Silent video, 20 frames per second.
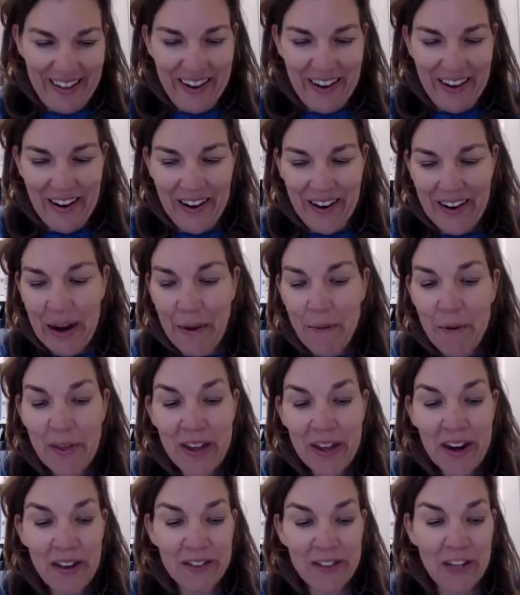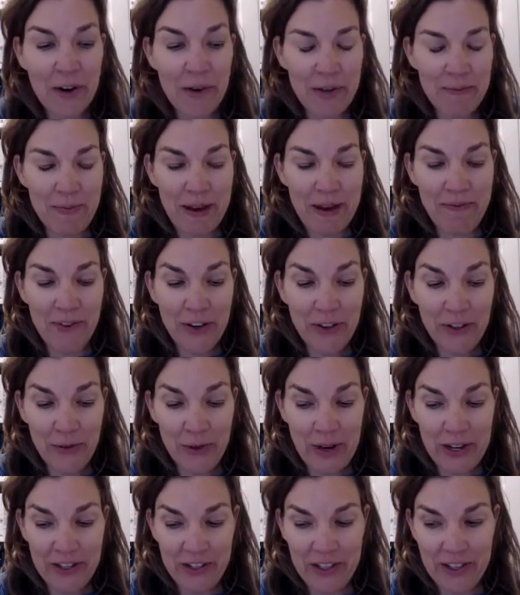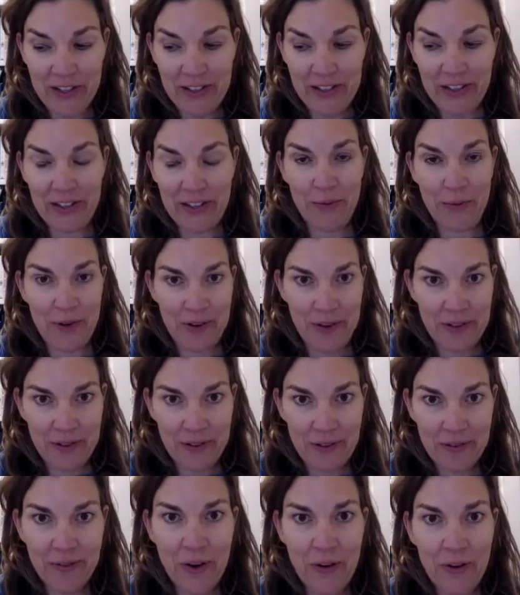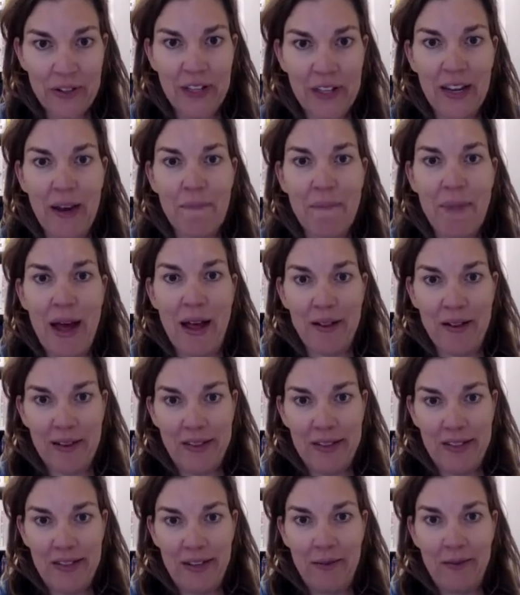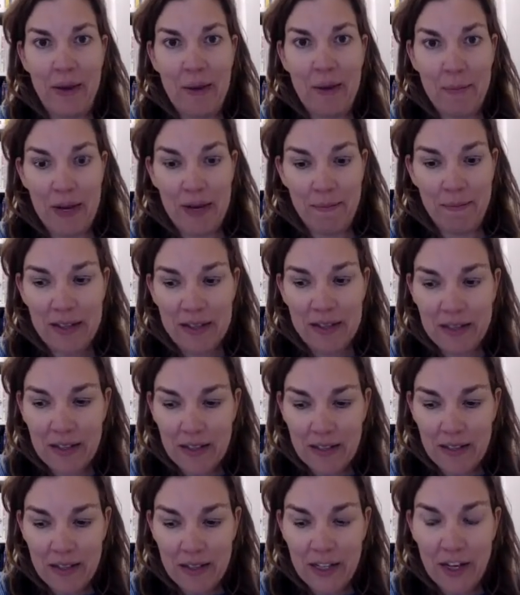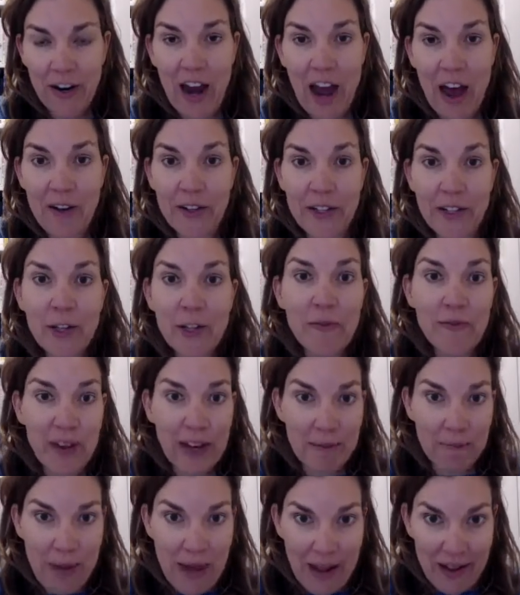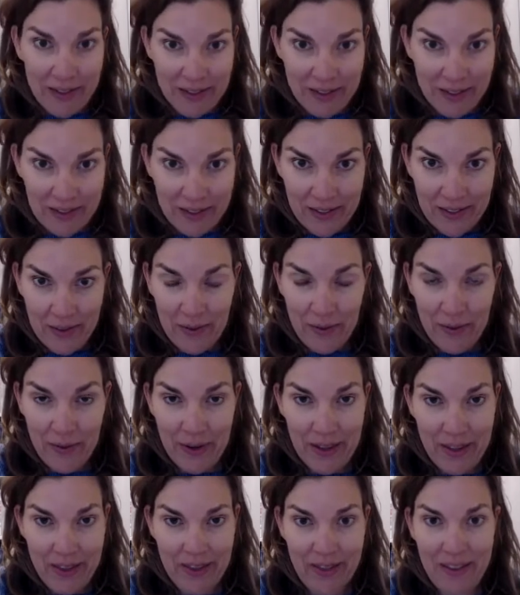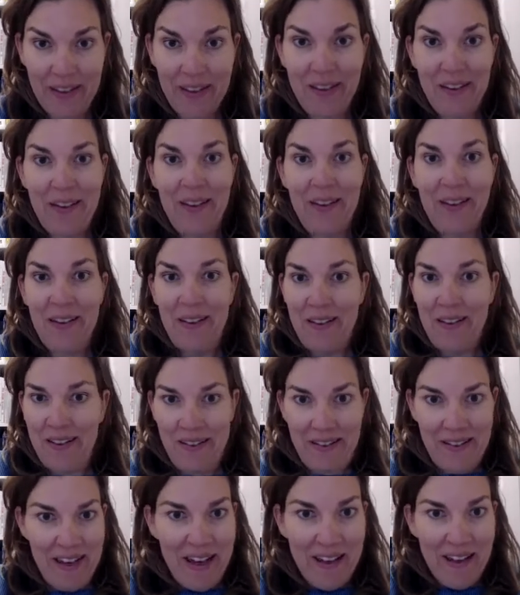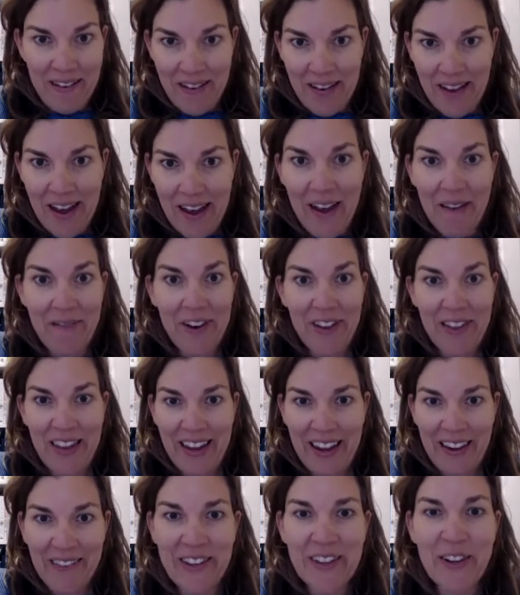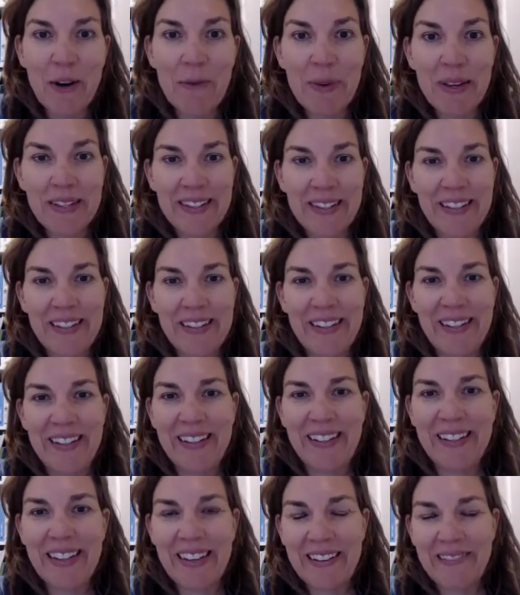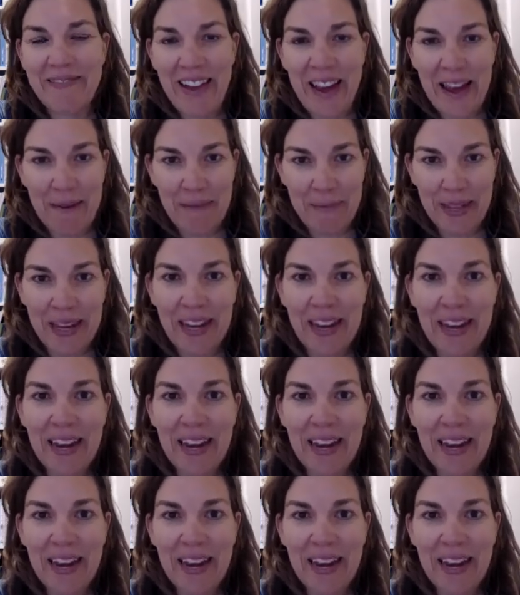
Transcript: All right. Well, then I'll start with my first question, since we're focusing on balance and women in business this year. How do you find balance with everything, with your businesses and family